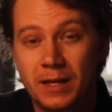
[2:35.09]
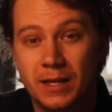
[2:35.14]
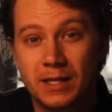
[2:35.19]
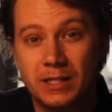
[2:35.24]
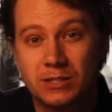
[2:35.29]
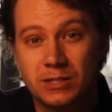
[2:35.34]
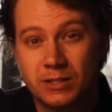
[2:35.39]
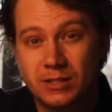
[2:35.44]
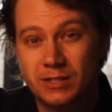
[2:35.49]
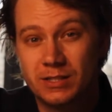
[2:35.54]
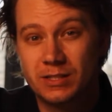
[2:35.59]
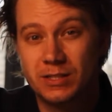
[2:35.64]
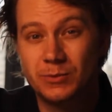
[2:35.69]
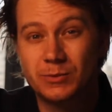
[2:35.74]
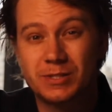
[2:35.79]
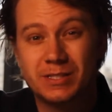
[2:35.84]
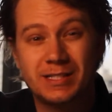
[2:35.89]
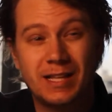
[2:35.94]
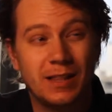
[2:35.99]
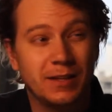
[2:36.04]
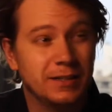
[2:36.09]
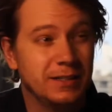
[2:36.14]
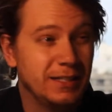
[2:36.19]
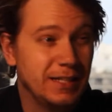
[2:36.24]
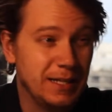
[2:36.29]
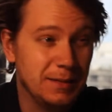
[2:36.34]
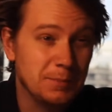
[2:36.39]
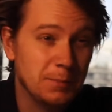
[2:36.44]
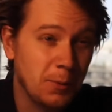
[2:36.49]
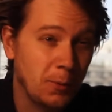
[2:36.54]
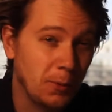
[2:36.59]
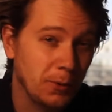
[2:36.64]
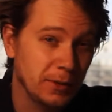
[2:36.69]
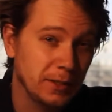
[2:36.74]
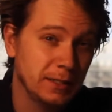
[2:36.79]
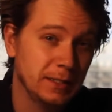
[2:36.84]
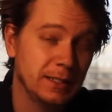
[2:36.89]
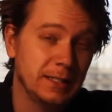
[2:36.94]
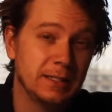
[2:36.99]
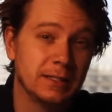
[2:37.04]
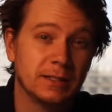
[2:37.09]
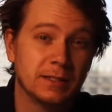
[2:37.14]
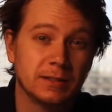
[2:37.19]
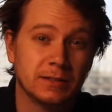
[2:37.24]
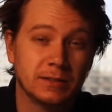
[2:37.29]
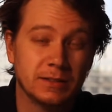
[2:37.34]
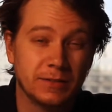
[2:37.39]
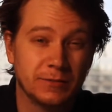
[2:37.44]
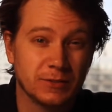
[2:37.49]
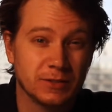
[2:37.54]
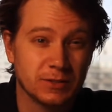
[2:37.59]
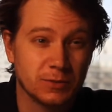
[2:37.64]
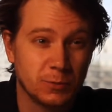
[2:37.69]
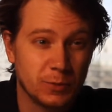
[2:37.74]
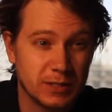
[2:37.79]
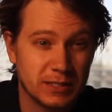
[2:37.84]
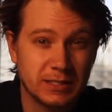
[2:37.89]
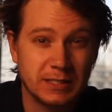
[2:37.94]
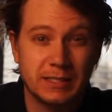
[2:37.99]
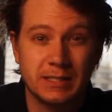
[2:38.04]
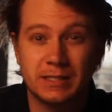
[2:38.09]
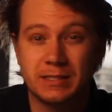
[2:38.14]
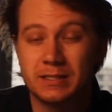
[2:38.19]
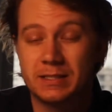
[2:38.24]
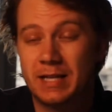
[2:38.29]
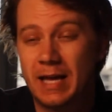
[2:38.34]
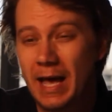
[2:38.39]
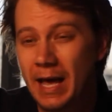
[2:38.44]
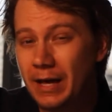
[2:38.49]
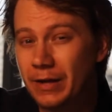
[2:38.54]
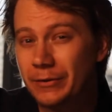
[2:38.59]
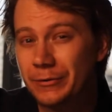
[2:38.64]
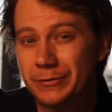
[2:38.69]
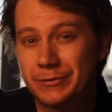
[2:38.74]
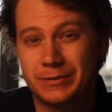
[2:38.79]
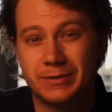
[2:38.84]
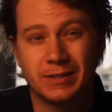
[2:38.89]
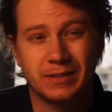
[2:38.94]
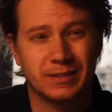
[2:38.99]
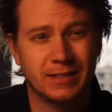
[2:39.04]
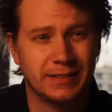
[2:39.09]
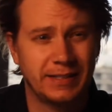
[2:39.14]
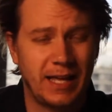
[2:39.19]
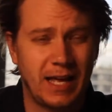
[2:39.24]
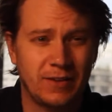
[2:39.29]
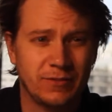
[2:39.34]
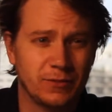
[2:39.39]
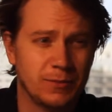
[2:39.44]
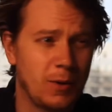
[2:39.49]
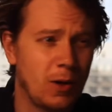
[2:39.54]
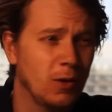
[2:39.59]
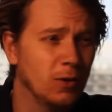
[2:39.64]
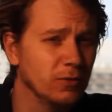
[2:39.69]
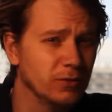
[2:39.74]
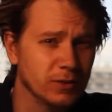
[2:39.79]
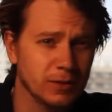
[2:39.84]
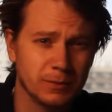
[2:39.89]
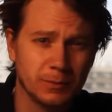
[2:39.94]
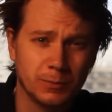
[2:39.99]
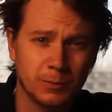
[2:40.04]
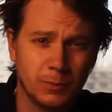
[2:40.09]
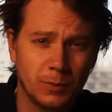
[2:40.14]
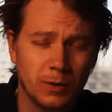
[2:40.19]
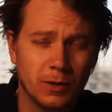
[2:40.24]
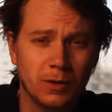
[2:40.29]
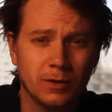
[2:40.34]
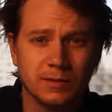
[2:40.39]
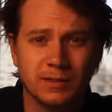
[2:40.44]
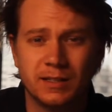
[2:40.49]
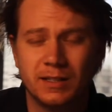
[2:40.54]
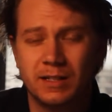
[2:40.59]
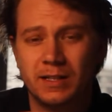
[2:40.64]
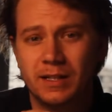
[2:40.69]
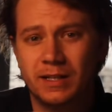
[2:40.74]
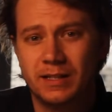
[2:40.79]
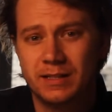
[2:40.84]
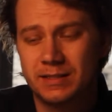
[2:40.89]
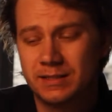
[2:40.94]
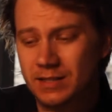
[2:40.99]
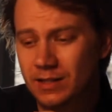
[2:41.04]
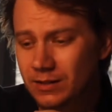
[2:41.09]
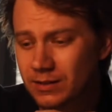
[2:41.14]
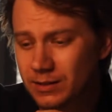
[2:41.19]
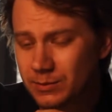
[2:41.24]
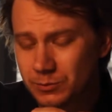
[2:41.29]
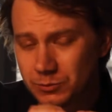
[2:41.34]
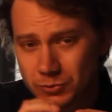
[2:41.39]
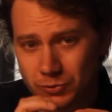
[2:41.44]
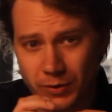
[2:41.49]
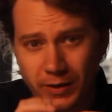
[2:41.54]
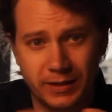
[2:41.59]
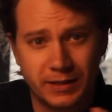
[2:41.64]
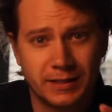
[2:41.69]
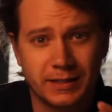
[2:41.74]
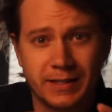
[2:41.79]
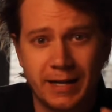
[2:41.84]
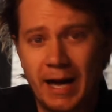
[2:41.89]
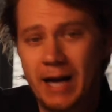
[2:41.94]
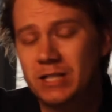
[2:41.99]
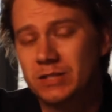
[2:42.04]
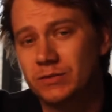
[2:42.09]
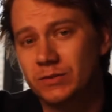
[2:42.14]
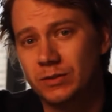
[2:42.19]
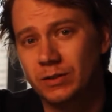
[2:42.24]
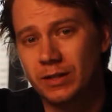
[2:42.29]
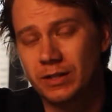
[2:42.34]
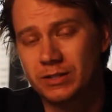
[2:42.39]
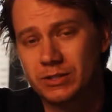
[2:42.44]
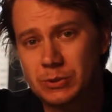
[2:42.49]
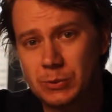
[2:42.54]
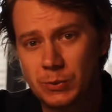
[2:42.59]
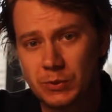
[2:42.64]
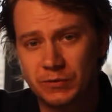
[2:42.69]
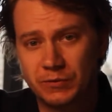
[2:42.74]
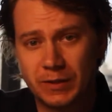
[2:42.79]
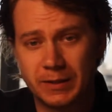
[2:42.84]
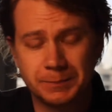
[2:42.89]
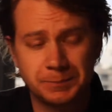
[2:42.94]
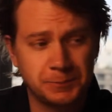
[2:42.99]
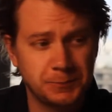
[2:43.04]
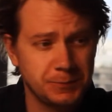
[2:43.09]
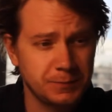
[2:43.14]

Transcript: He was selling and importing different whiskeys and ales and things like that from all over the world, selling them right in Nashville at a storefront.